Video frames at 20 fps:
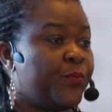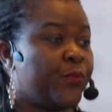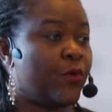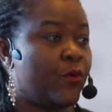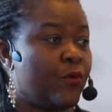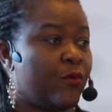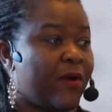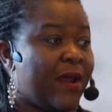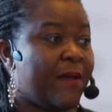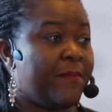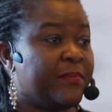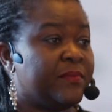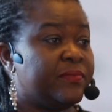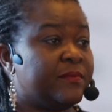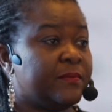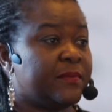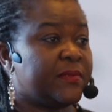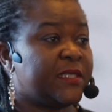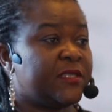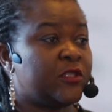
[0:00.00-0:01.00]
program
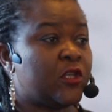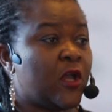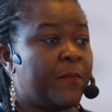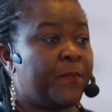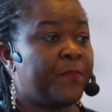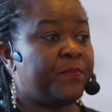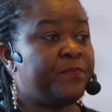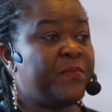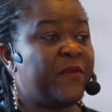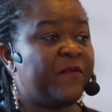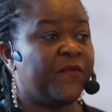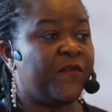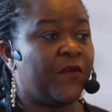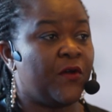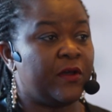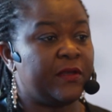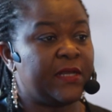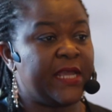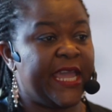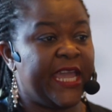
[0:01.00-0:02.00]
stopped
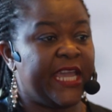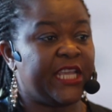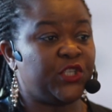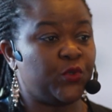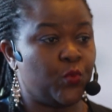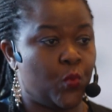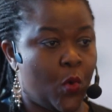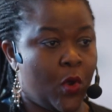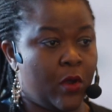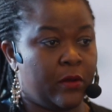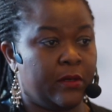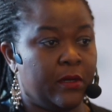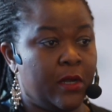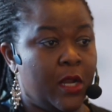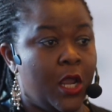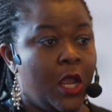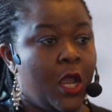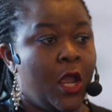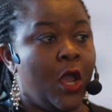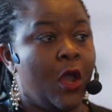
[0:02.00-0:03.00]
before age 1.
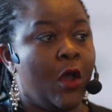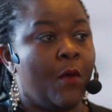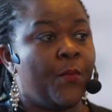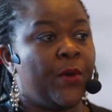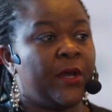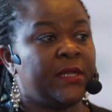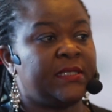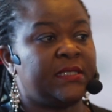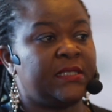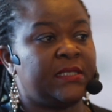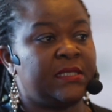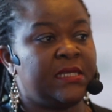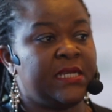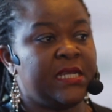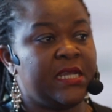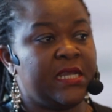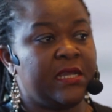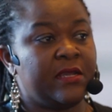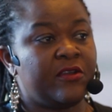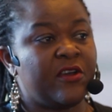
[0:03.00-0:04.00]
But
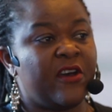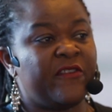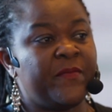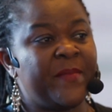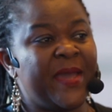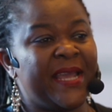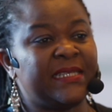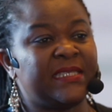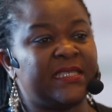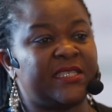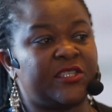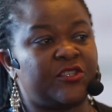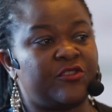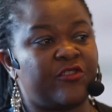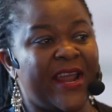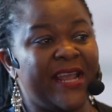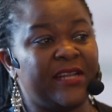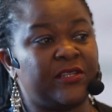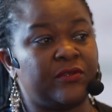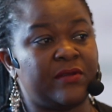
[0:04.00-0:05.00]
the government is
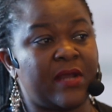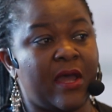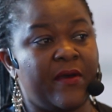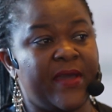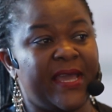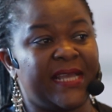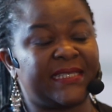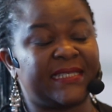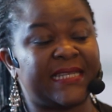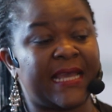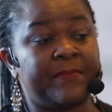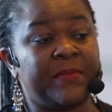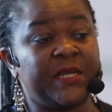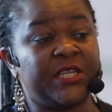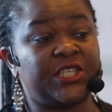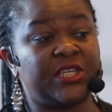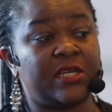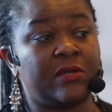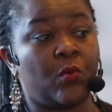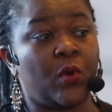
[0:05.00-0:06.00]
trying to now
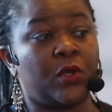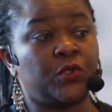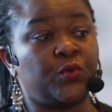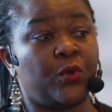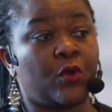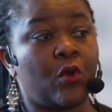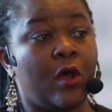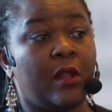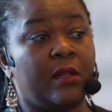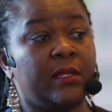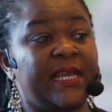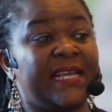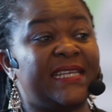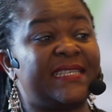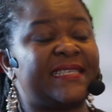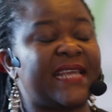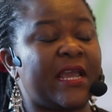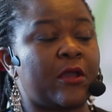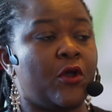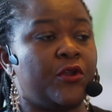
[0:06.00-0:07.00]
establish what we call a
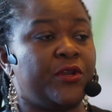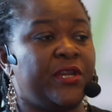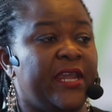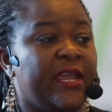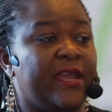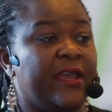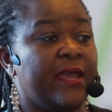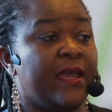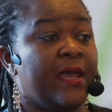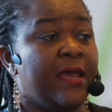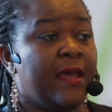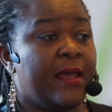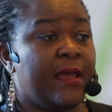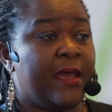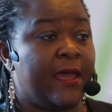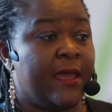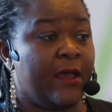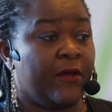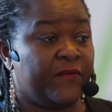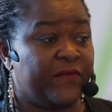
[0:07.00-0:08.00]
second year
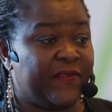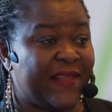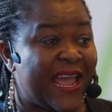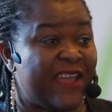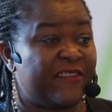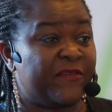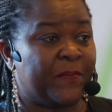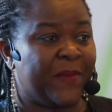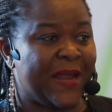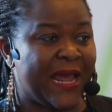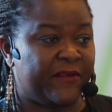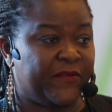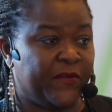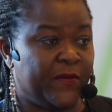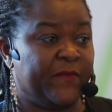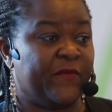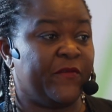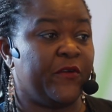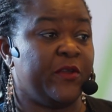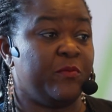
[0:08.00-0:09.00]
of life
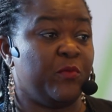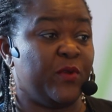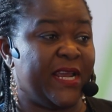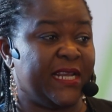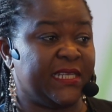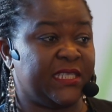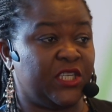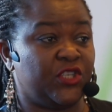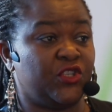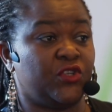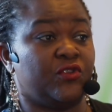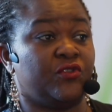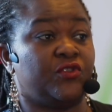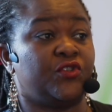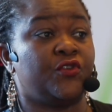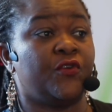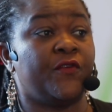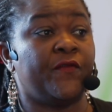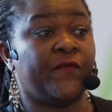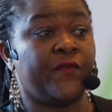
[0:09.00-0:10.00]
platform for immunization.
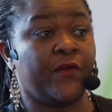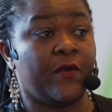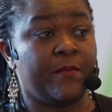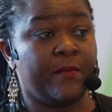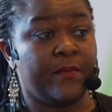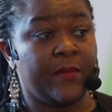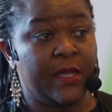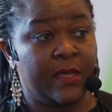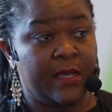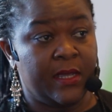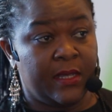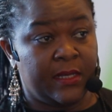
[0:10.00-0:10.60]
So from